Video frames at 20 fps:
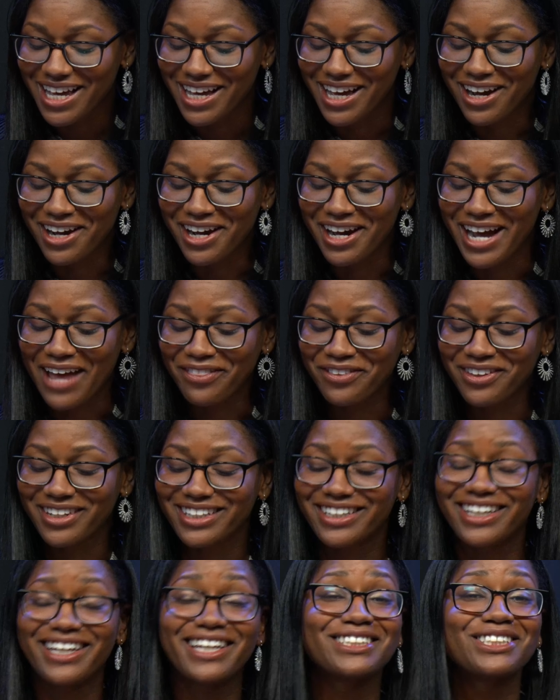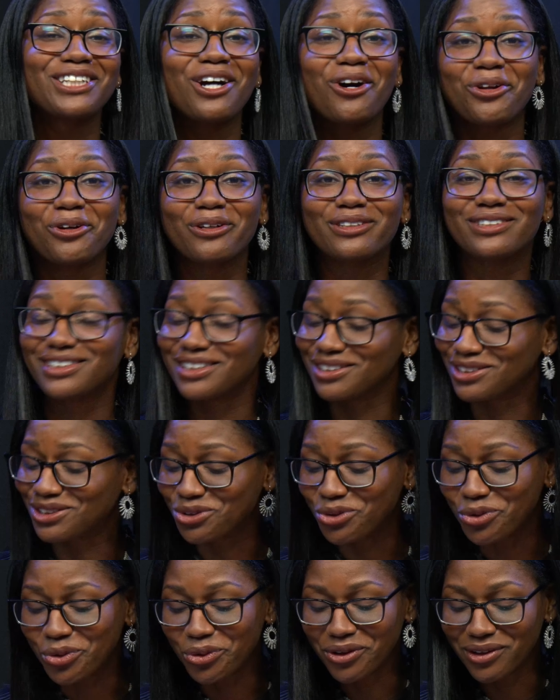Uh, after the kids go to, to
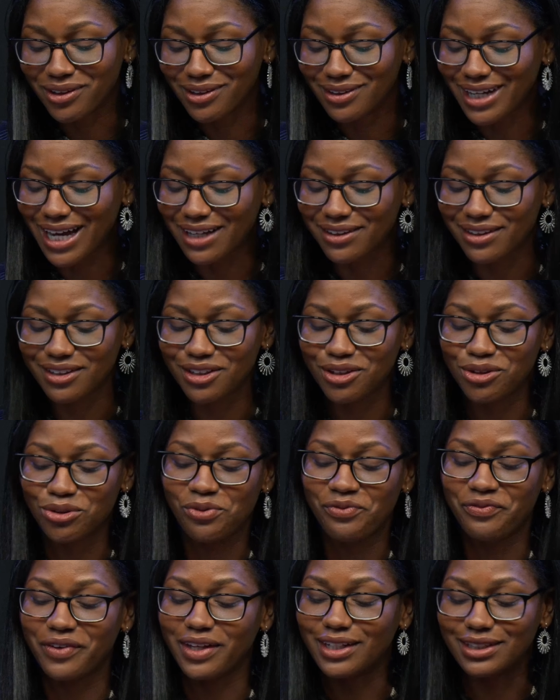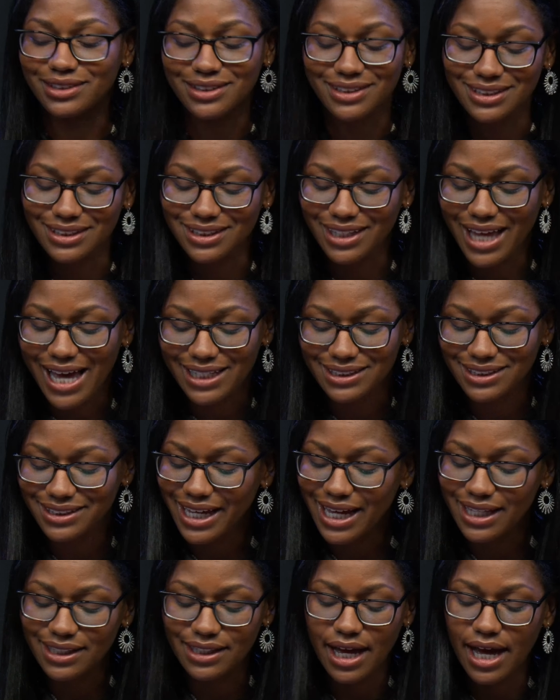school, after you finish this last
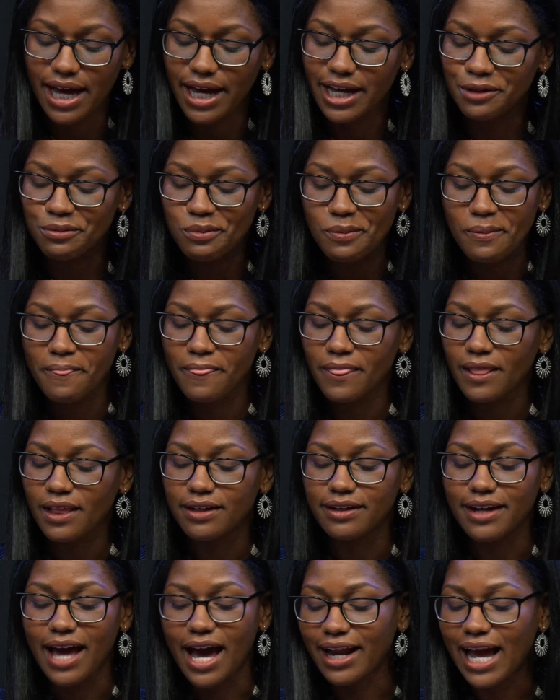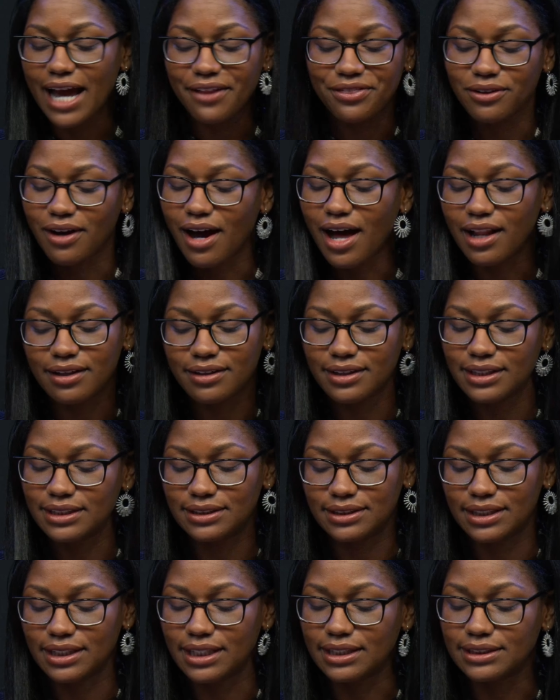deadline, not after all of
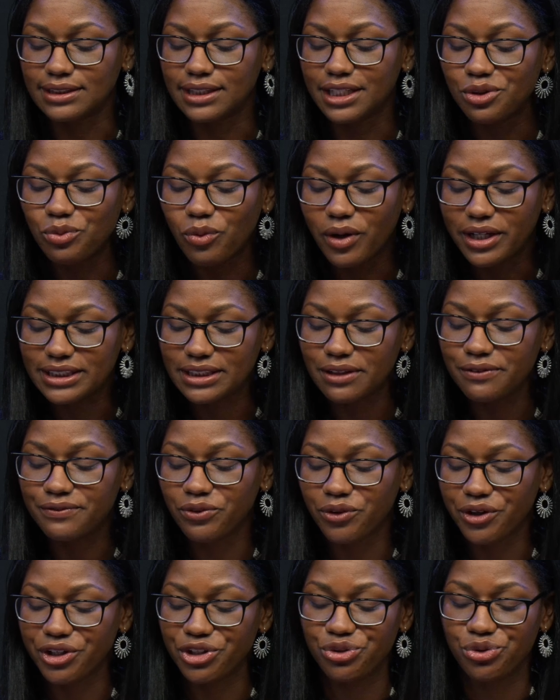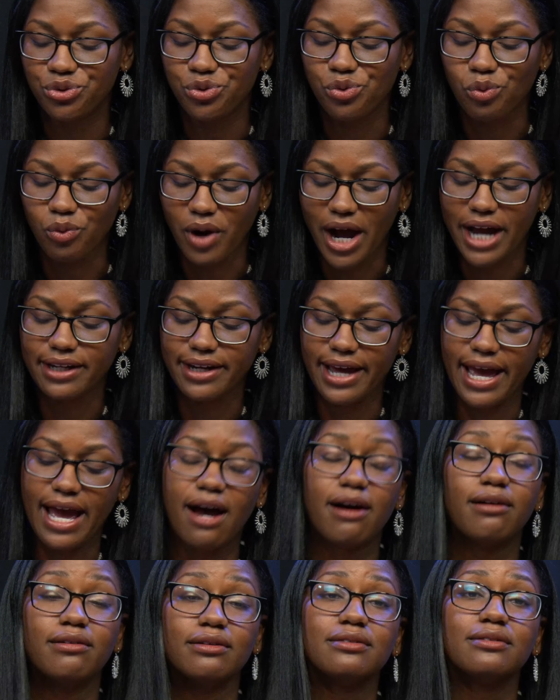these things. He wants it for you right
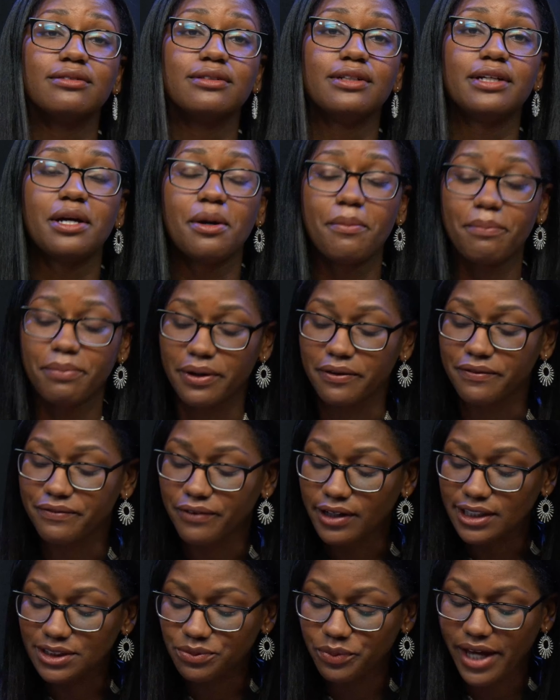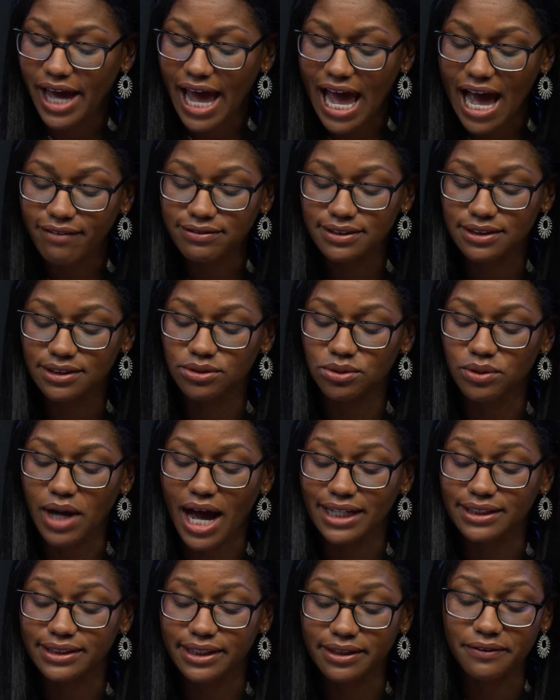now. But first, we have to
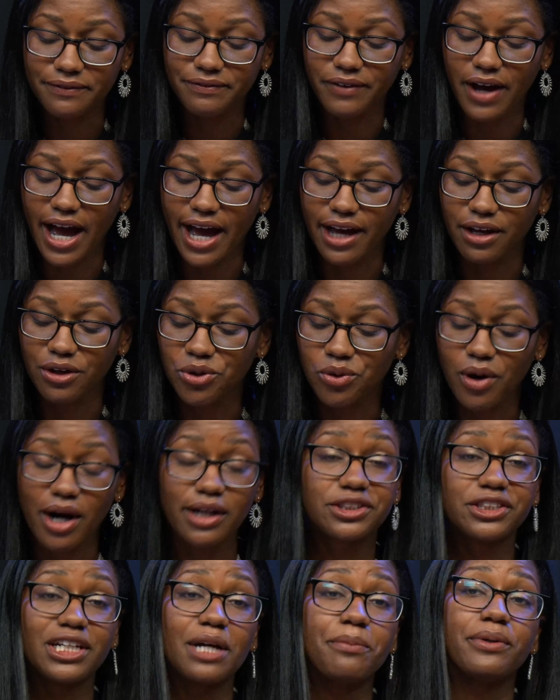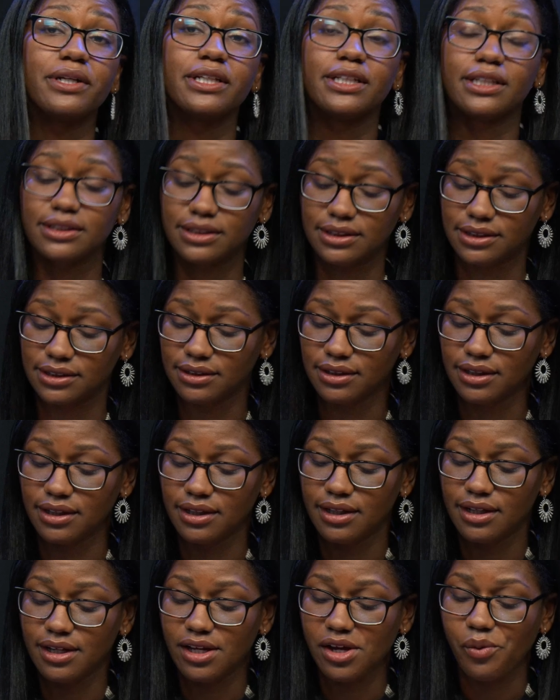identify who our shepherd is.
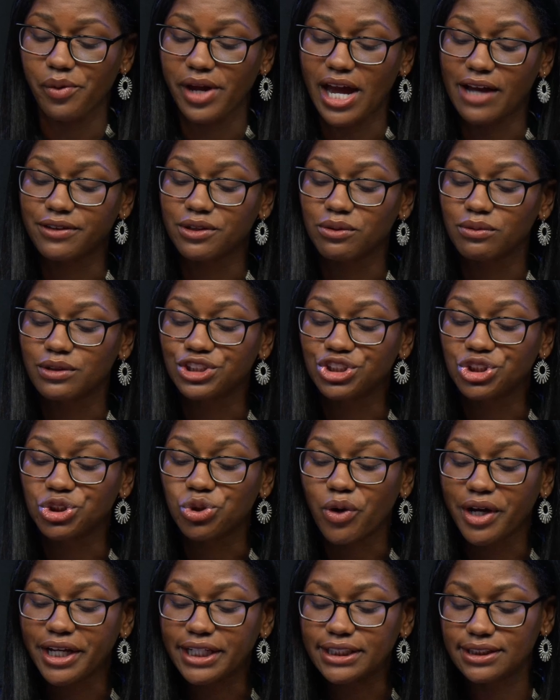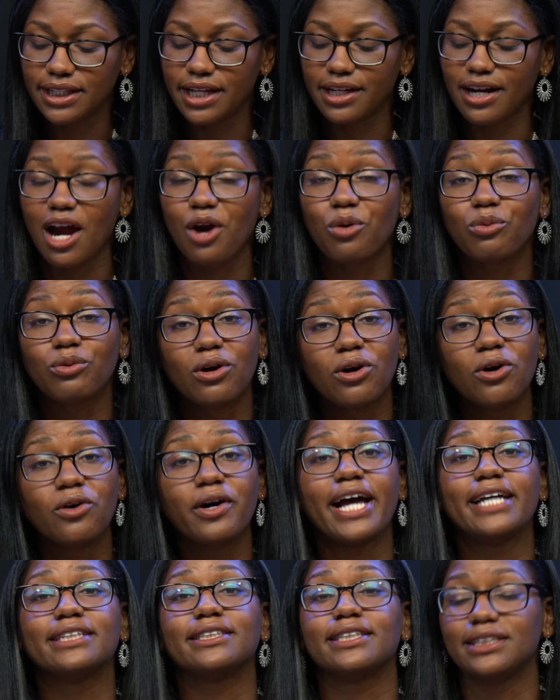We have to rejoice in our
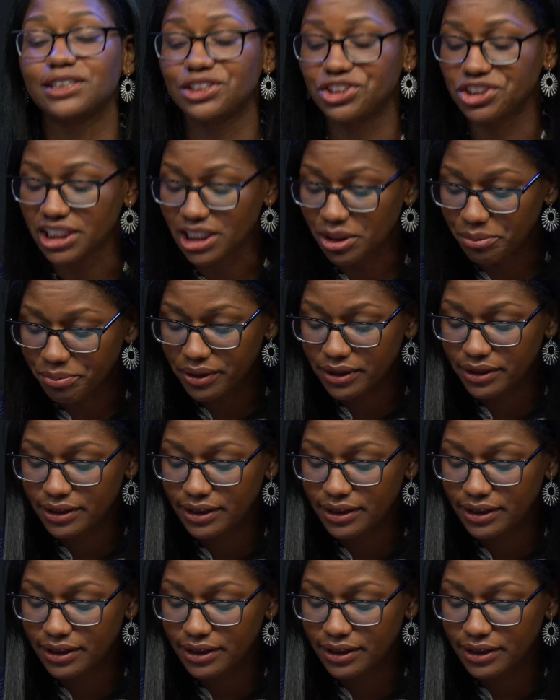role as his sheep